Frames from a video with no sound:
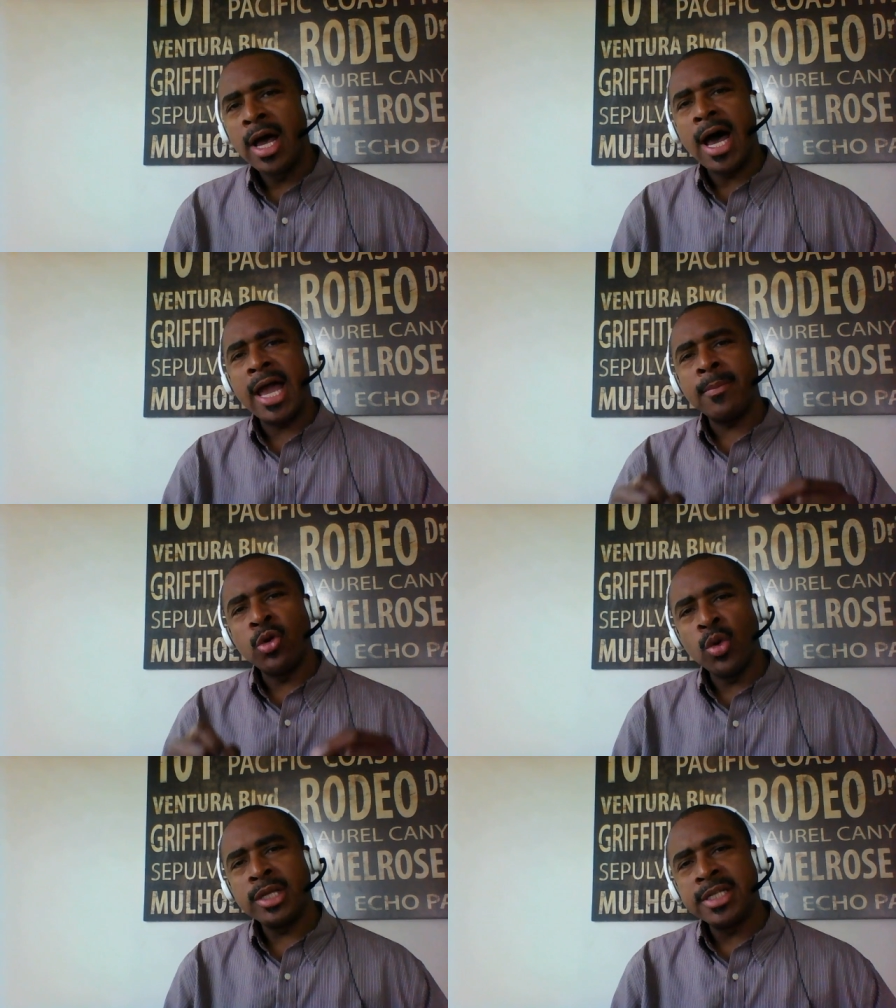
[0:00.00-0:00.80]
I am
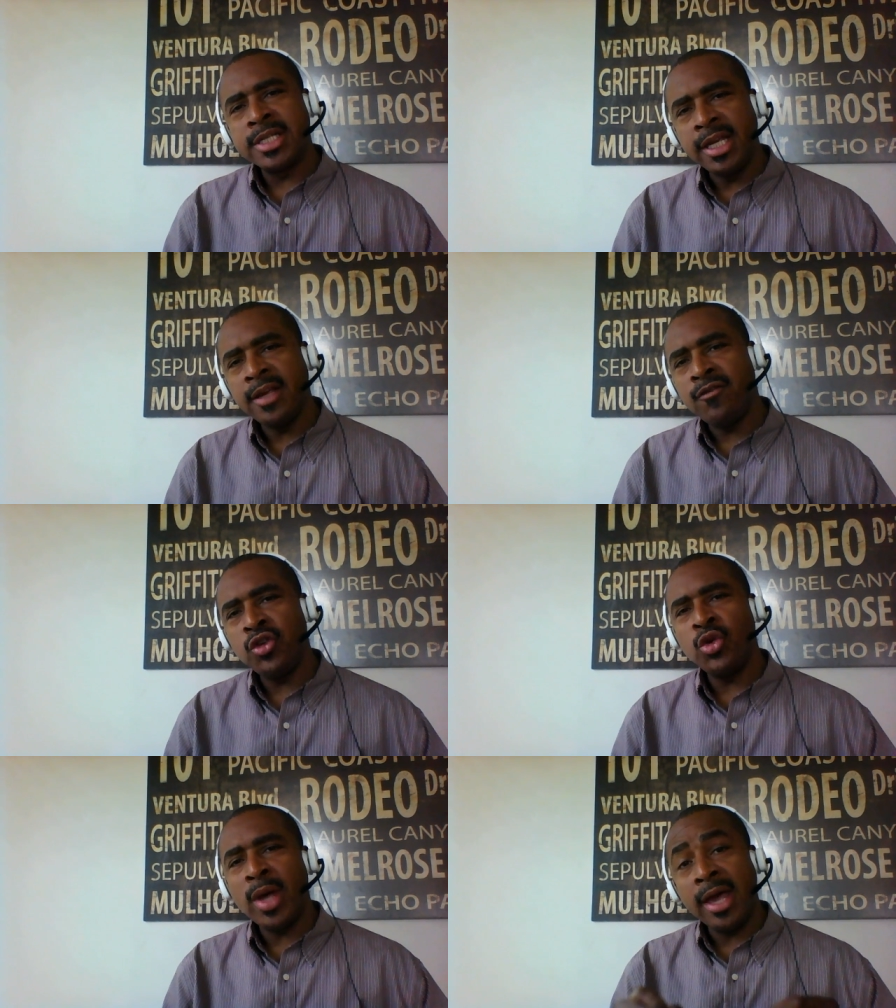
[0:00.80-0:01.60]
going to give
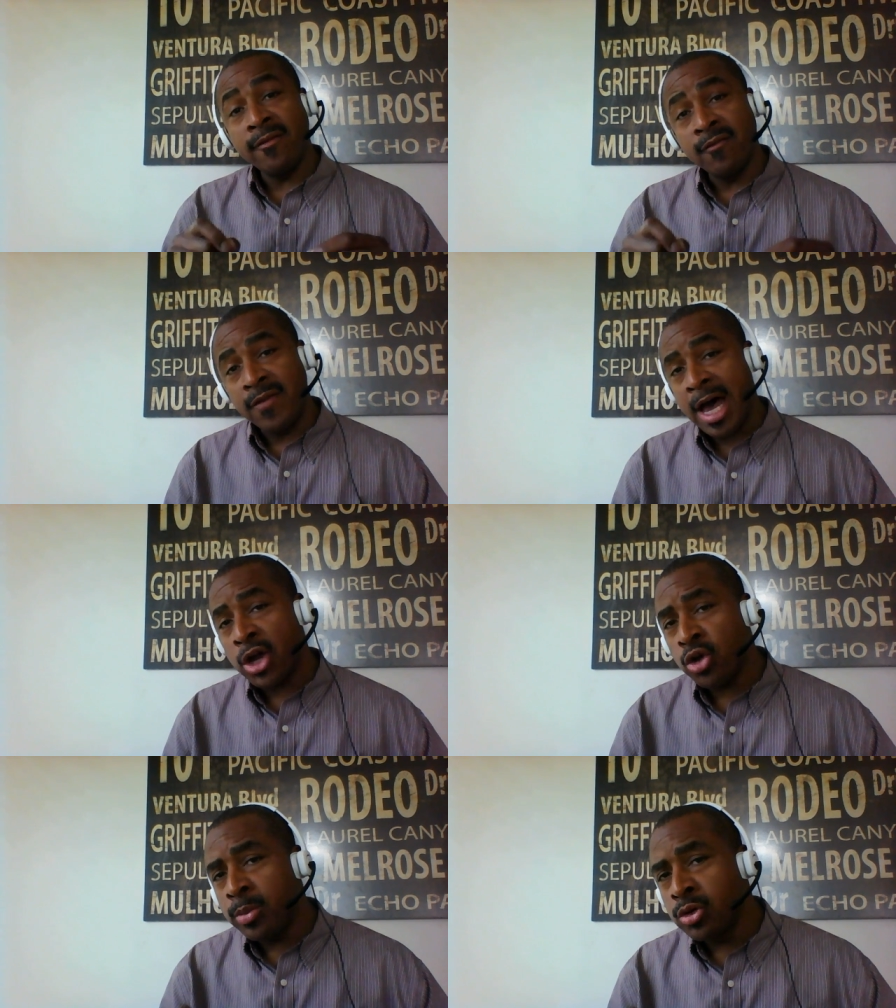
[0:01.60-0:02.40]
you a
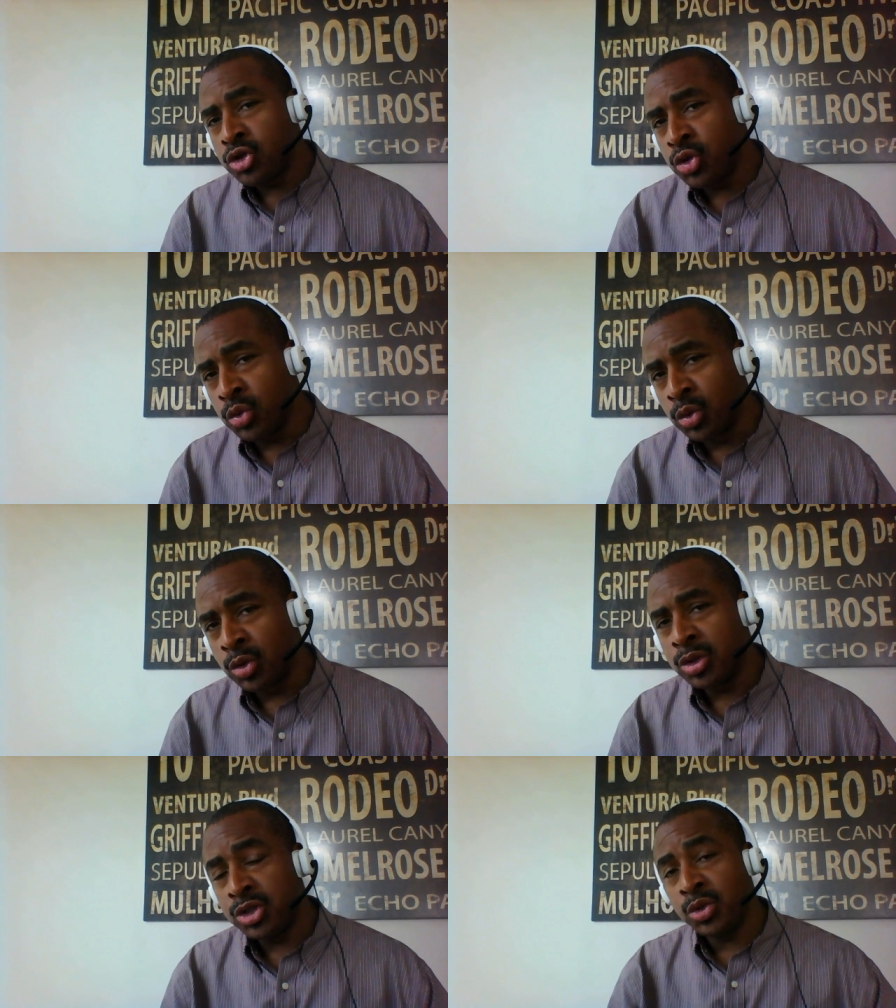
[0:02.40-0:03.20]
valuable
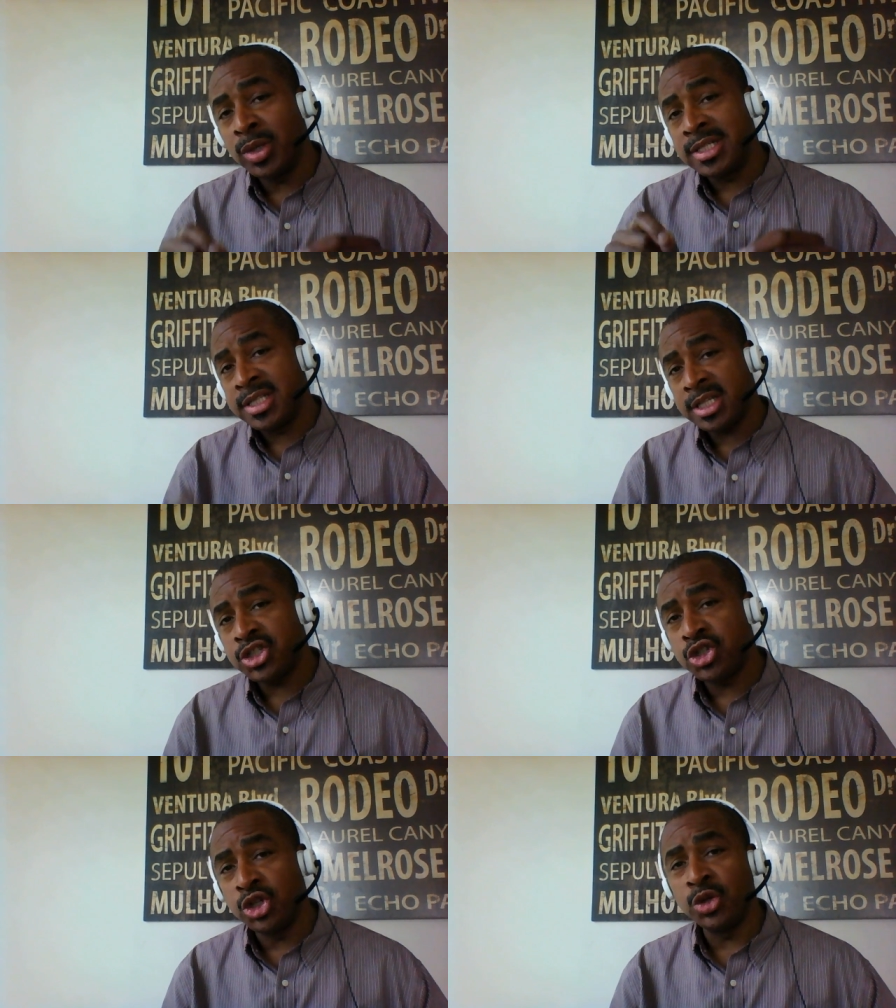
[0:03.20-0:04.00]
tool to
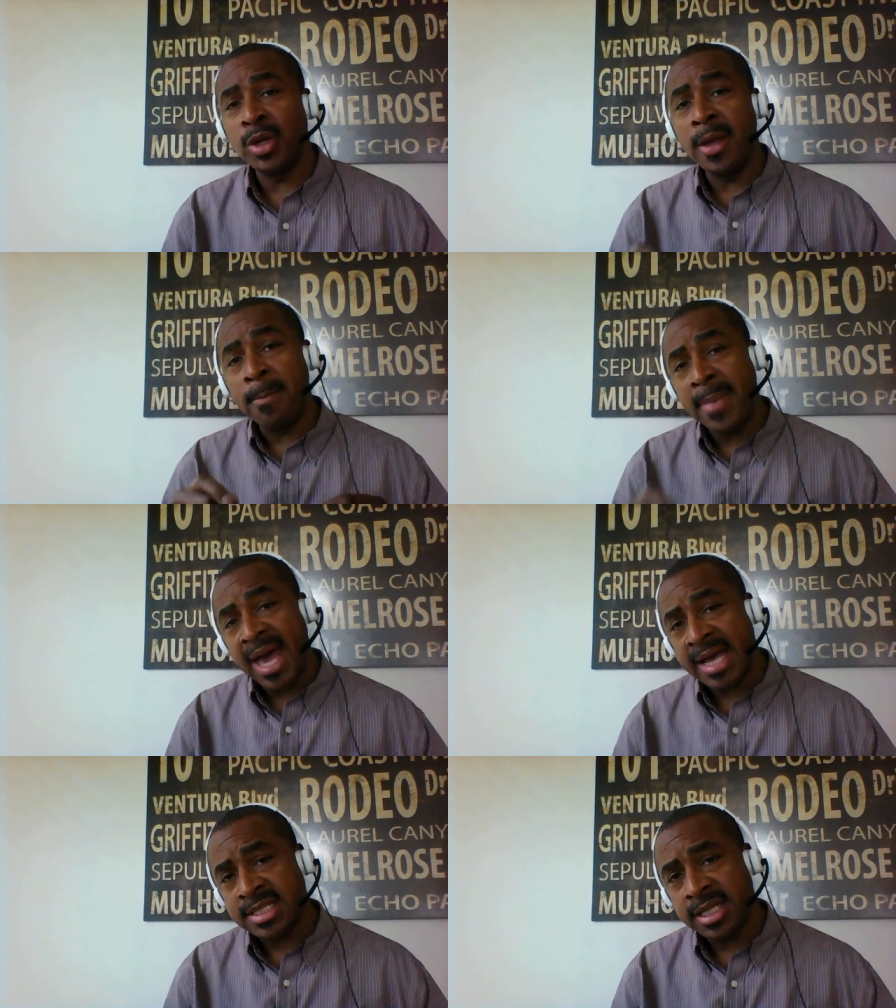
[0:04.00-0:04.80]
assist you in
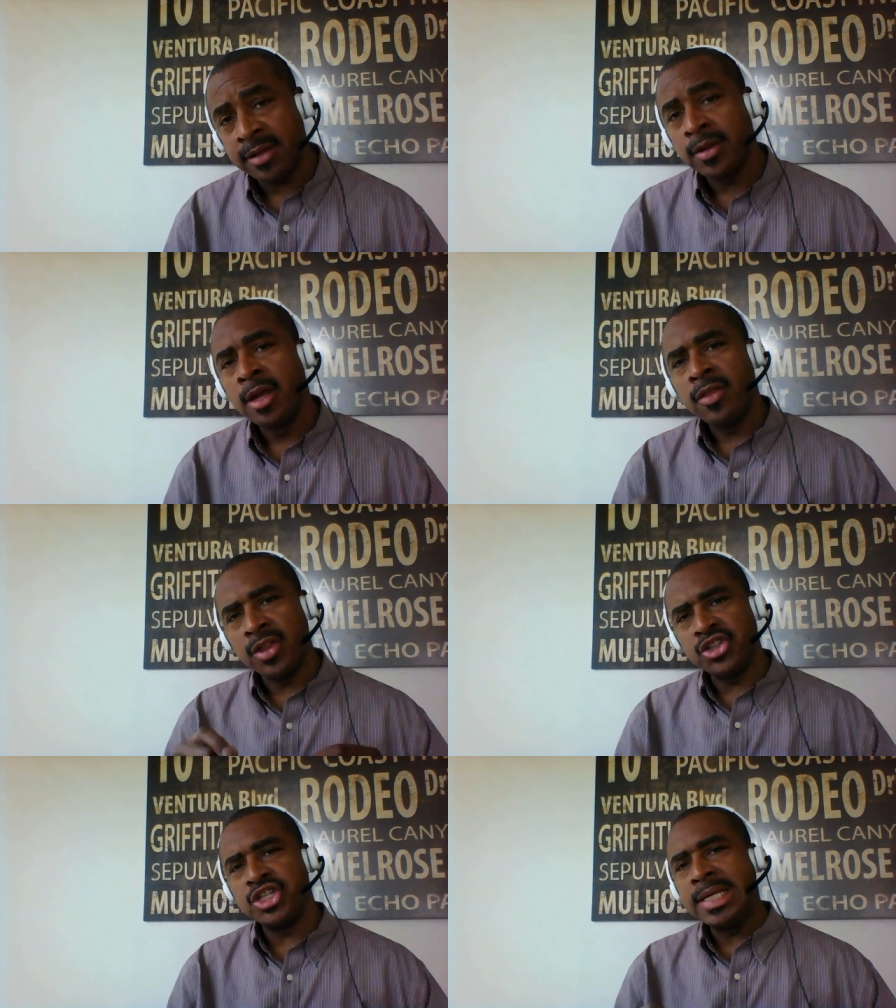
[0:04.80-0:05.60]
passing
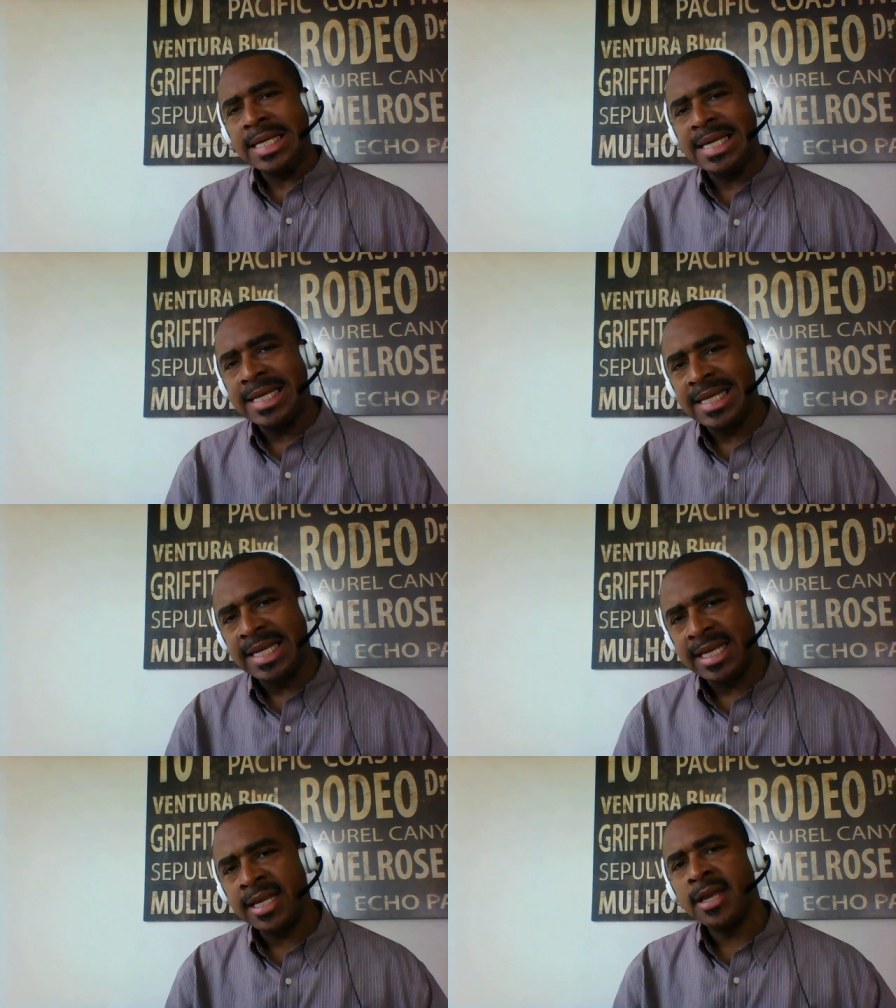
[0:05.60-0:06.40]
the
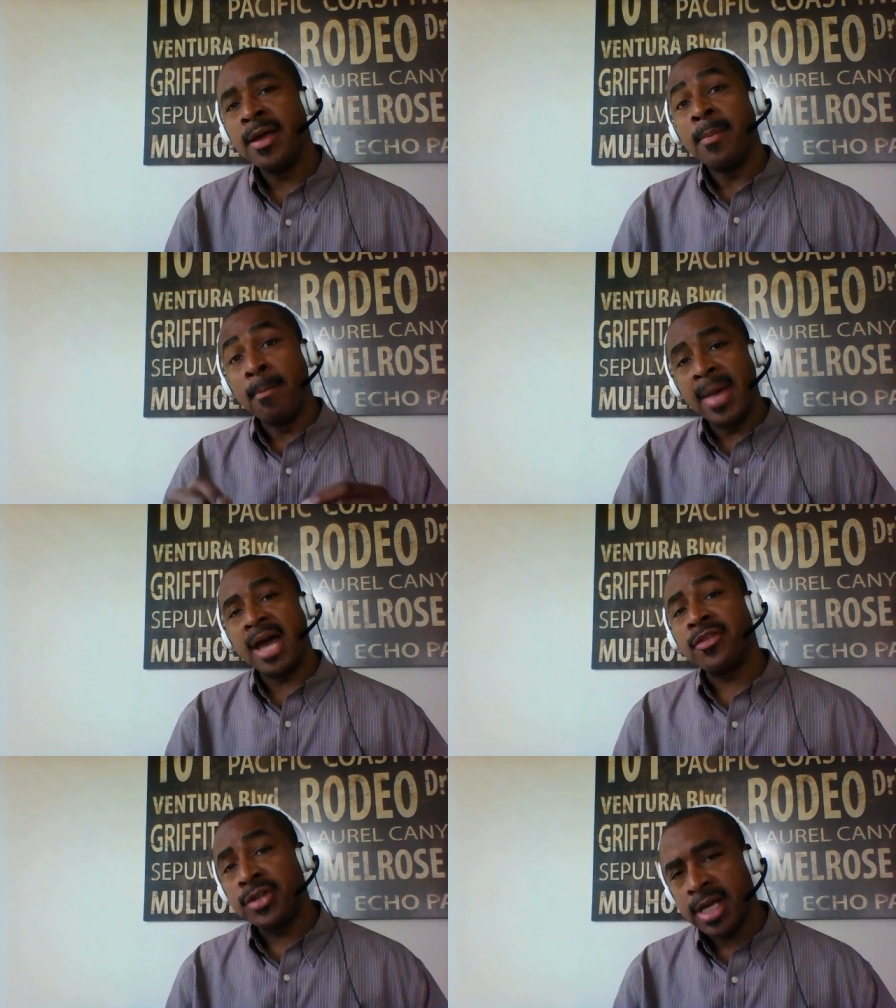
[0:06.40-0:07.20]
GED
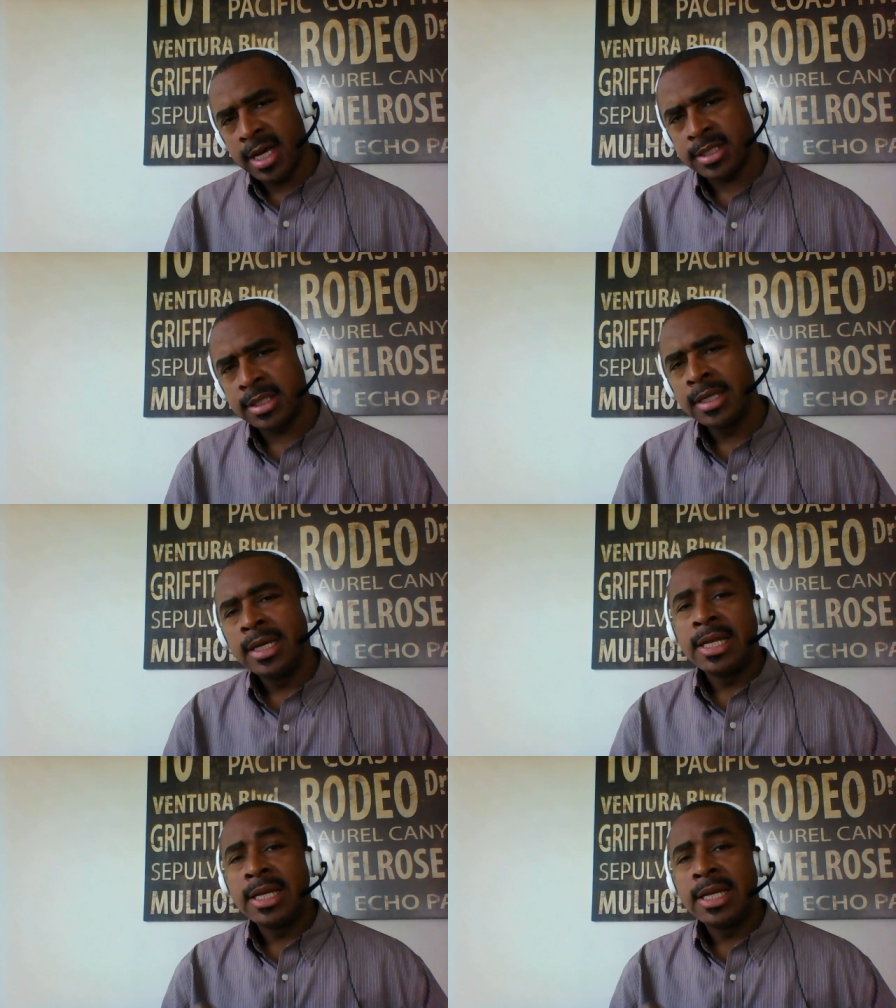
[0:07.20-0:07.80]
math test.